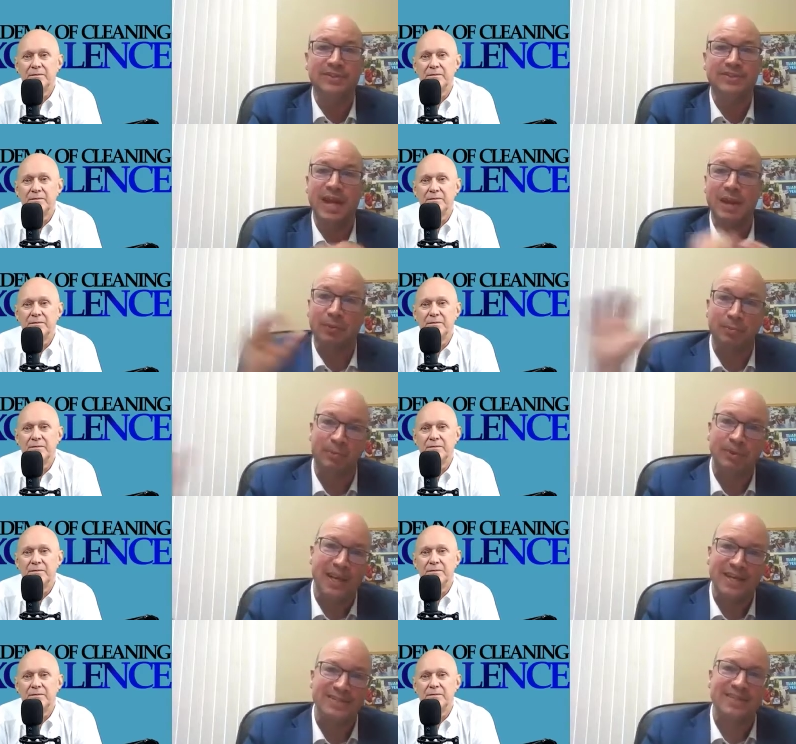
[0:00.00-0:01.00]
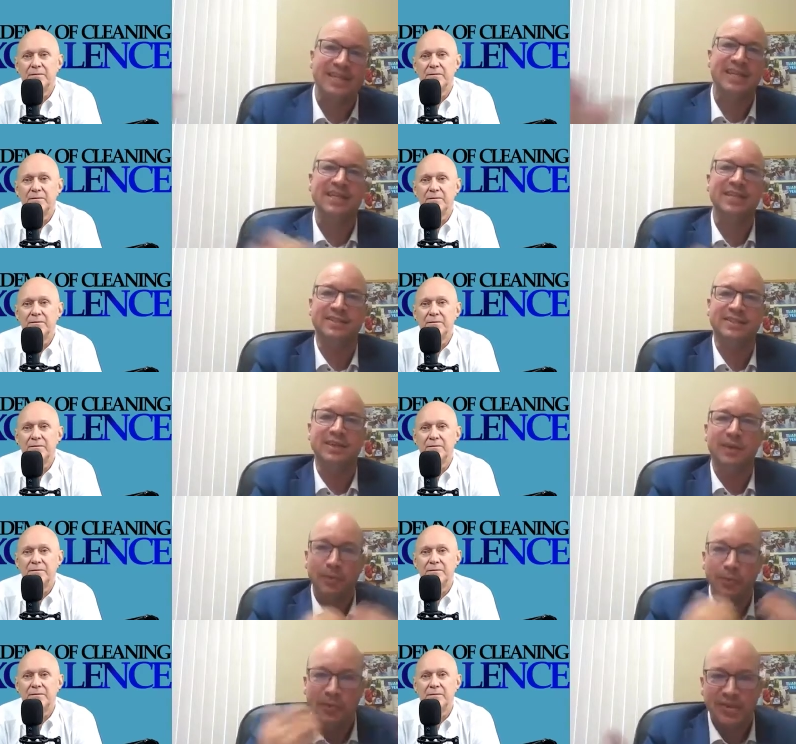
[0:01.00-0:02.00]
Speaker 1: we say replace these
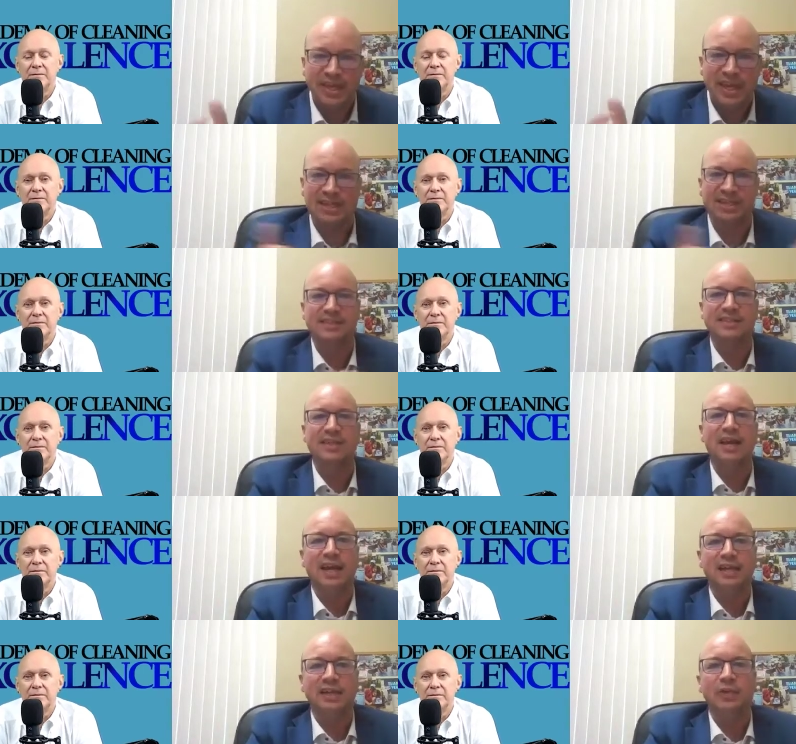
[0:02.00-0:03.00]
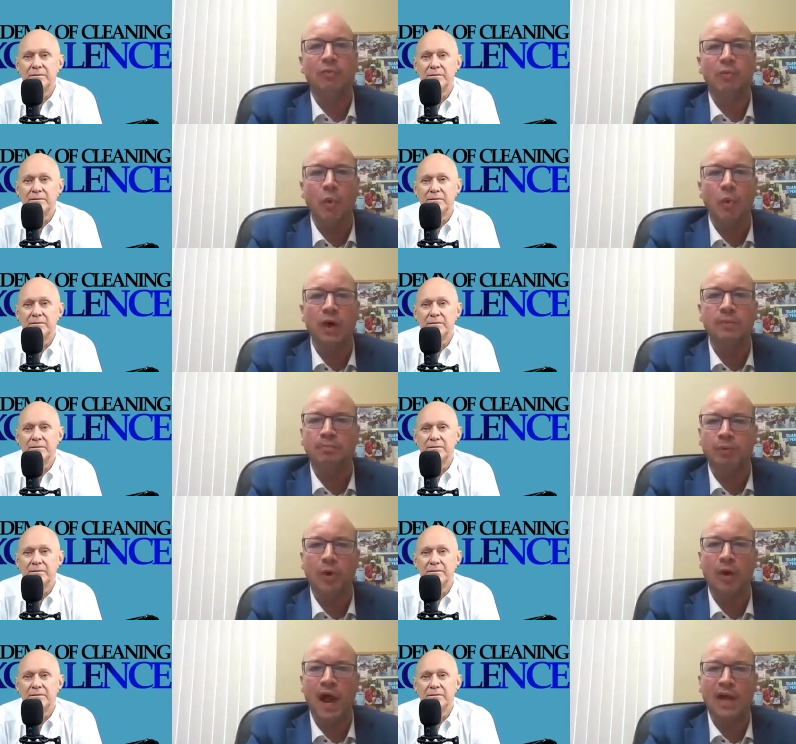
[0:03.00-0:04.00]
with this. And you have one
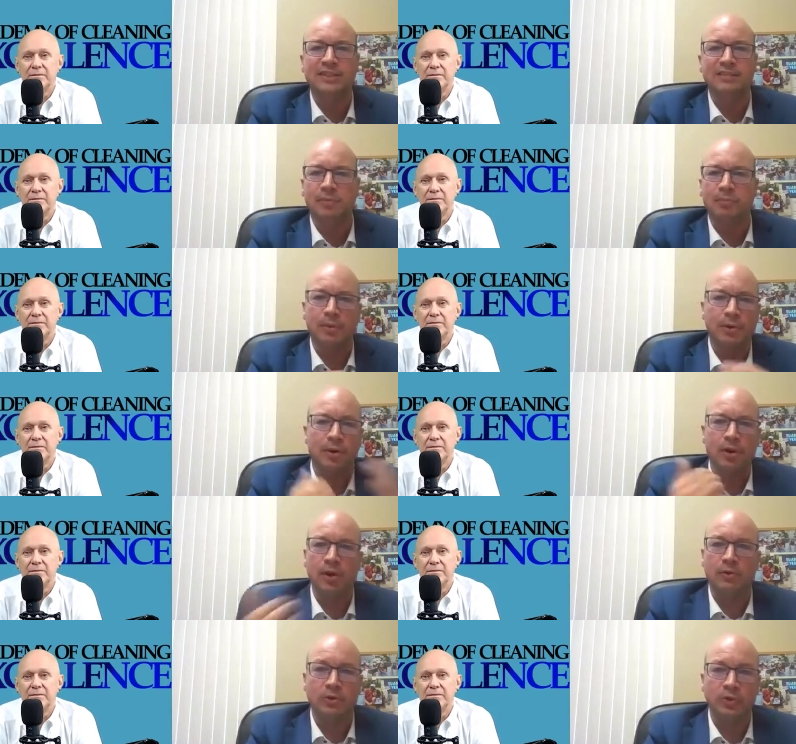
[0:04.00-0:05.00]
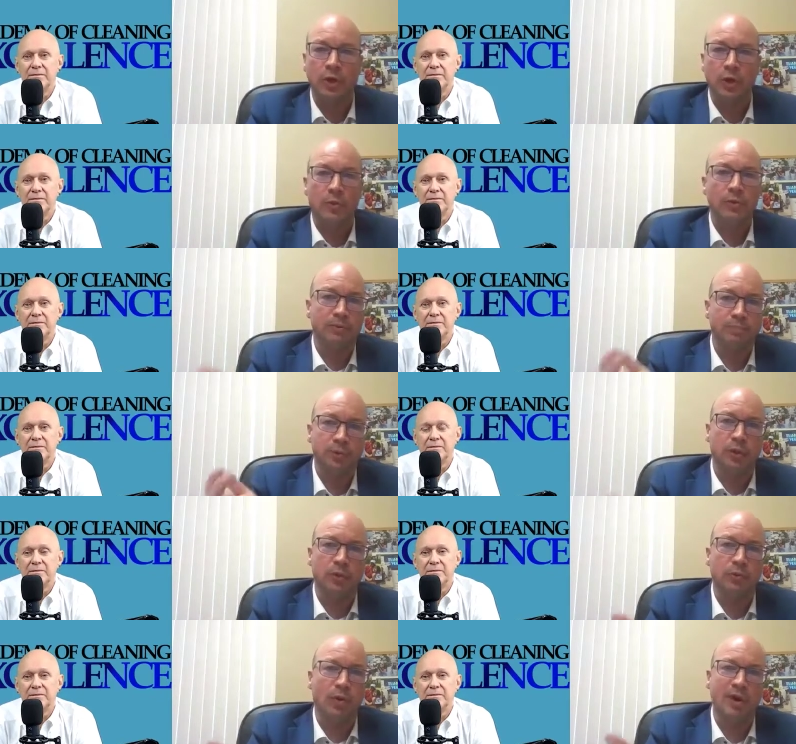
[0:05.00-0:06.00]
proactive approach with
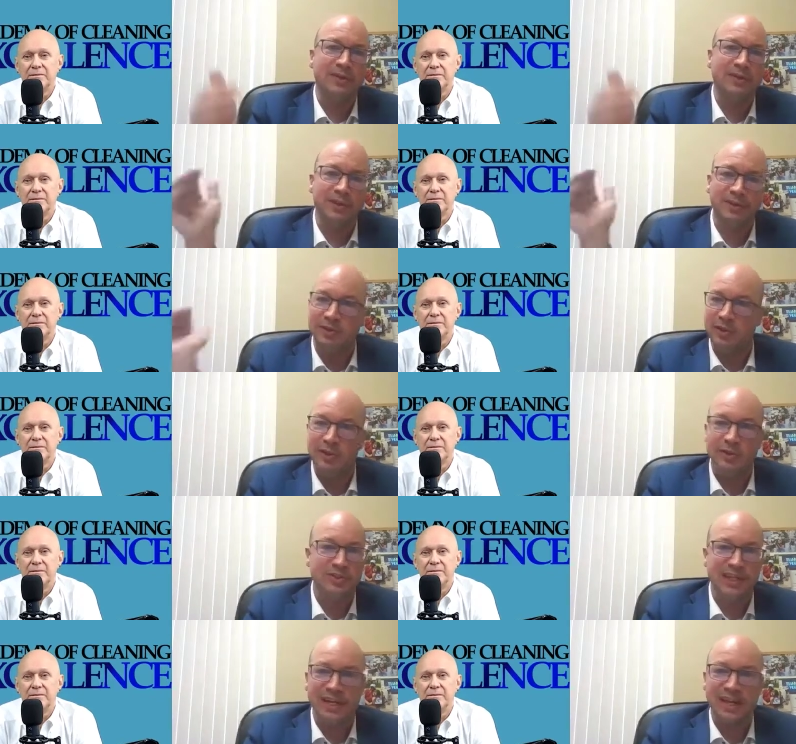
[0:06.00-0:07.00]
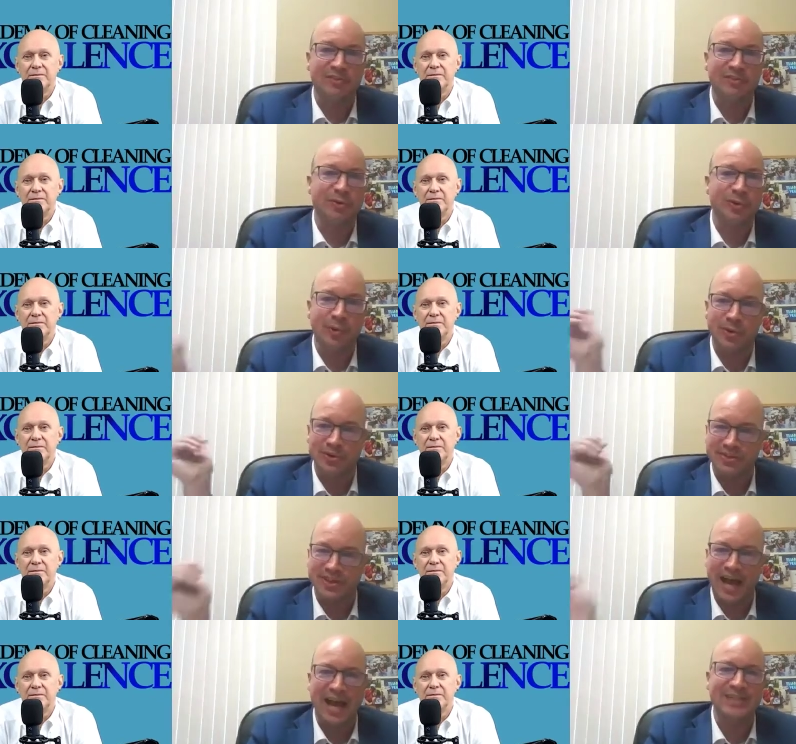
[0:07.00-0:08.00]
PurOne using it on the
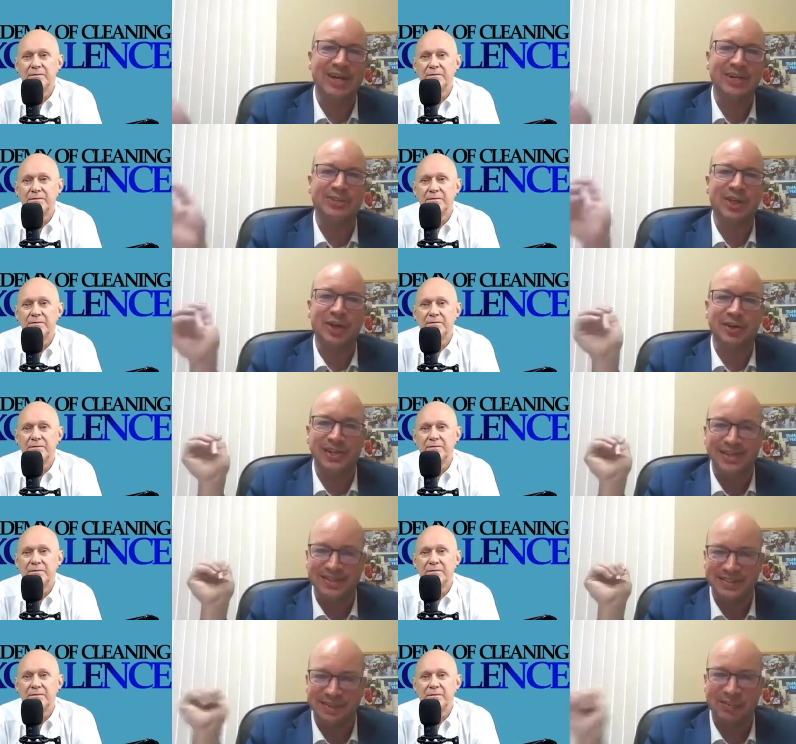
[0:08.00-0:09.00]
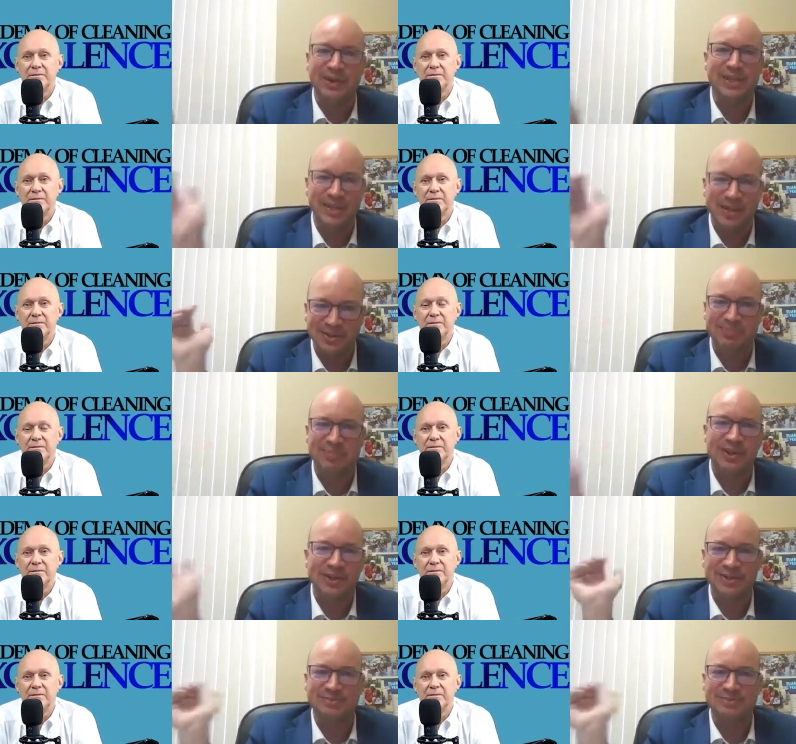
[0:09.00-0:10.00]
floors, the high touch areas, the windows,
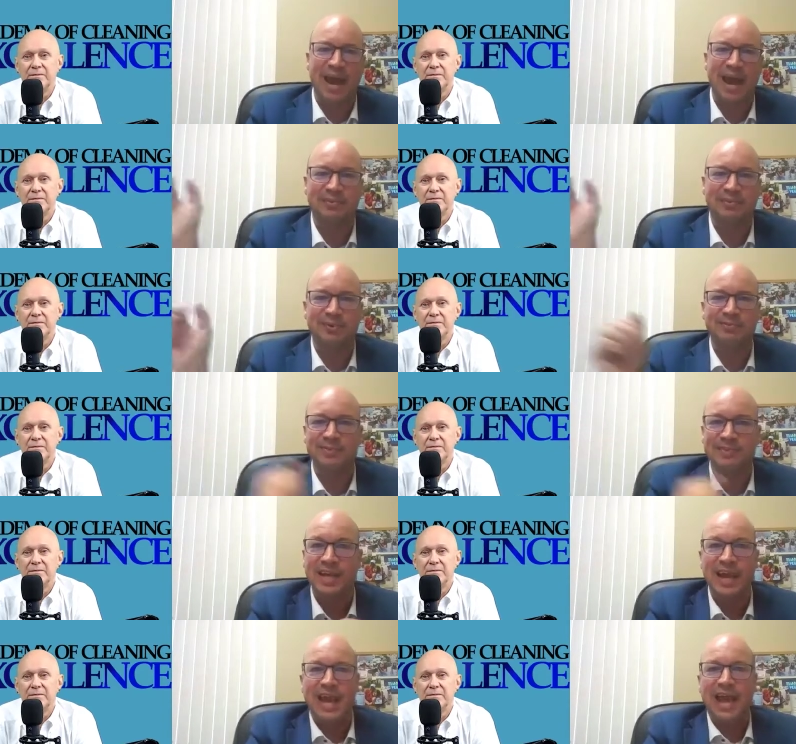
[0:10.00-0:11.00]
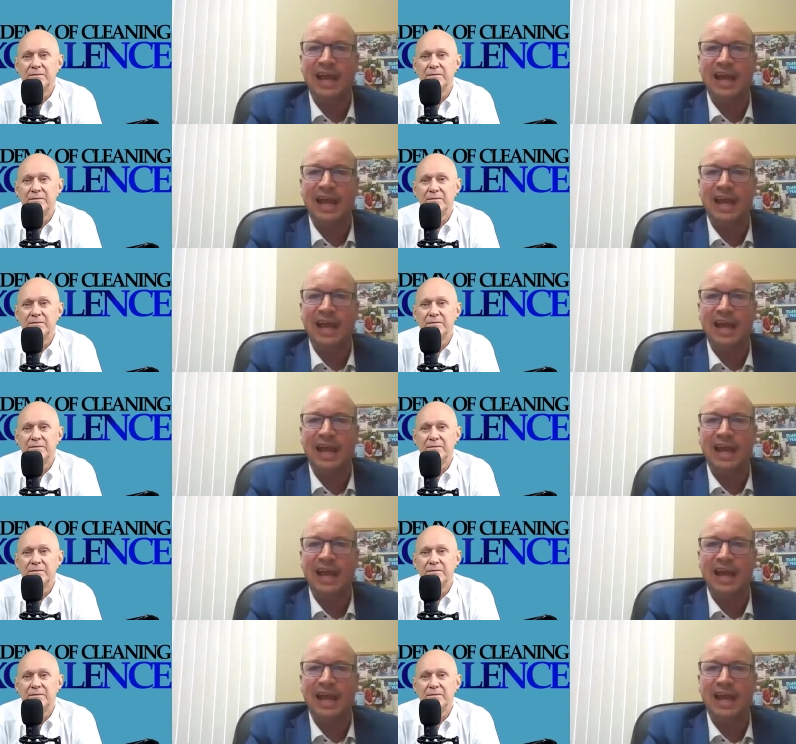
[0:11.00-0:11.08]
mirrors, bathrooms.